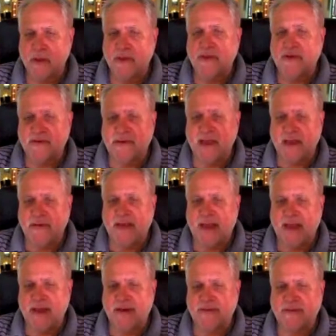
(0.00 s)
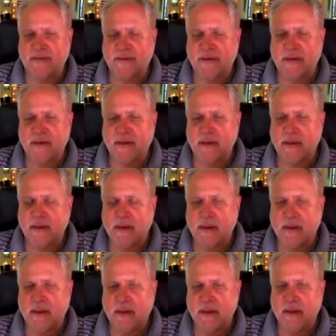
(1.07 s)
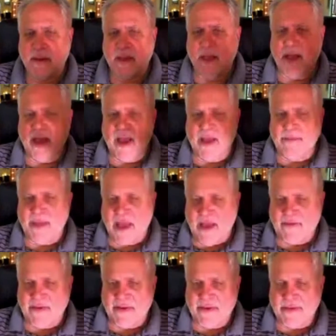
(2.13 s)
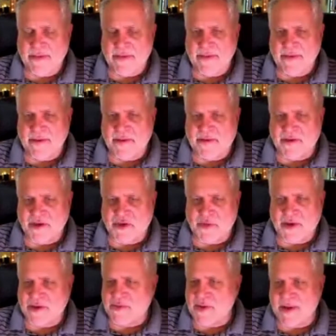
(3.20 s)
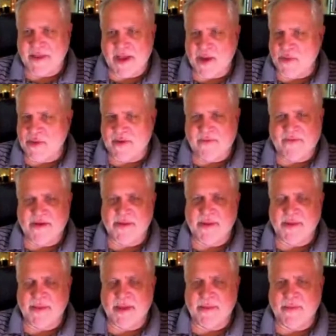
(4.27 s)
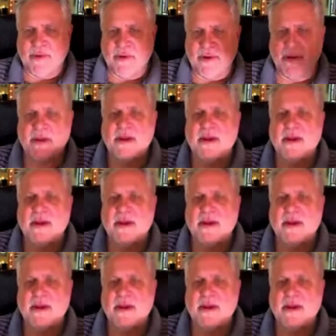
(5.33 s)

sell the house. I'm having this situation right now with a family member.